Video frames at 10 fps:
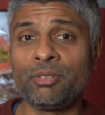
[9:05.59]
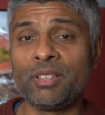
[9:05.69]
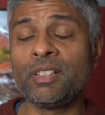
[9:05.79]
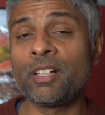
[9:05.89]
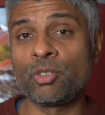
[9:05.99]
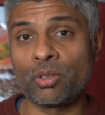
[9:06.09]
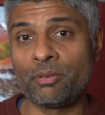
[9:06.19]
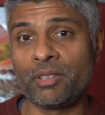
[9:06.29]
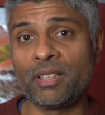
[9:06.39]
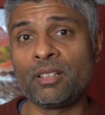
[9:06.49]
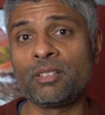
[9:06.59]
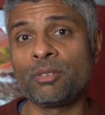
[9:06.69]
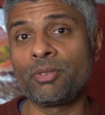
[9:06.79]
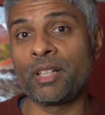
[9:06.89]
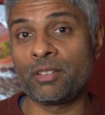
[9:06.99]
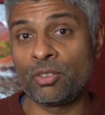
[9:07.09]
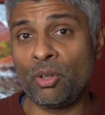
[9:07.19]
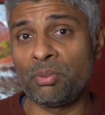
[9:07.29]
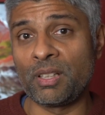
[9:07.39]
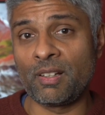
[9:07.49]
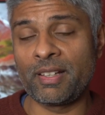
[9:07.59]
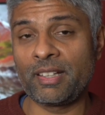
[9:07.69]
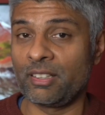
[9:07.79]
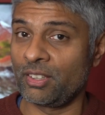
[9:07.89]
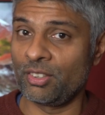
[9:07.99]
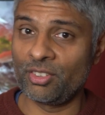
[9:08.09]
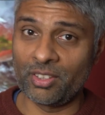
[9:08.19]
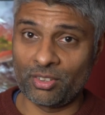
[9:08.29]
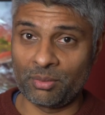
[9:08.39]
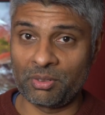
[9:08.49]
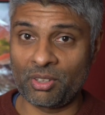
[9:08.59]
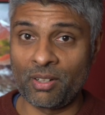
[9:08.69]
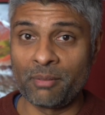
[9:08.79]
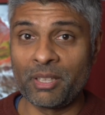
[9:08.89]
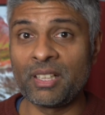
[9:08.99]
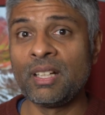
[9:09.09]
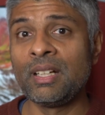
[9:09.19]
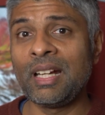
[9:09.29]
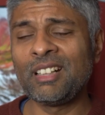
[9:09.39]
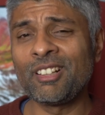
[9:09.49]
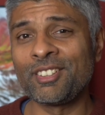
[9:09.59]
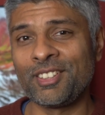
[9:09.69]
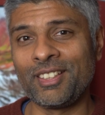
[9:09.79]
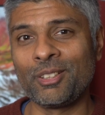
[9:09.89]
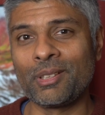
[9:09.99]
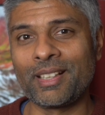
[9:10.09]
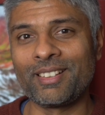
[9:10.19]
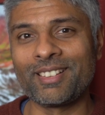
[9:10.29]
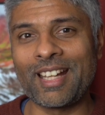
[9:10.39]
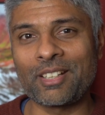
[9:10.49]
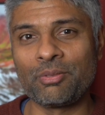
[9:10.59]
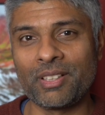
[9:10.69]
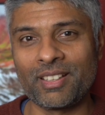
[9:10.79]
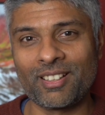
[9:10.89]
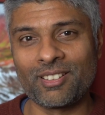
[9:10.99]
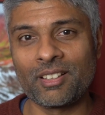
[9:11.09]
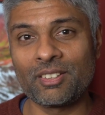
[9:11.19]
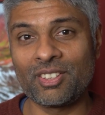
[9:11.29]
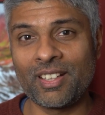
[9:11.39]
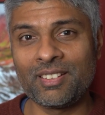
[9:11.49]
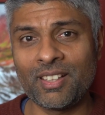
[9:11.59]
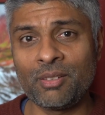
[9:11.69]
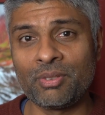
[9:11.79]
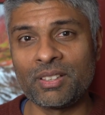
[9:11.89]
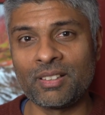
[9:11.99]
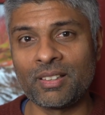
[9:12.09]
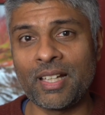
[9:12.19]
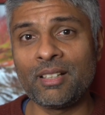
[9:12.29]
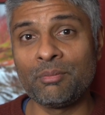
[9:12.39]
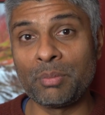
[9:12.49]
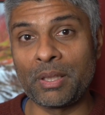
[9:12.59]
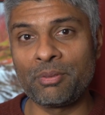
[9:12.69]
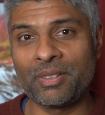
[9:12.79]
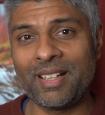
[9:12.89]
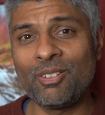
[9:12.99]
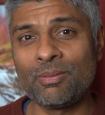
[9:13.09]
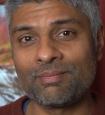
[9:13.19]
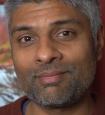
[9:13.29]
If you did enjoy the video, don't forget to drop a like and consider subscribing, and I'll see you in the next video. Stay safe until then, bye for now.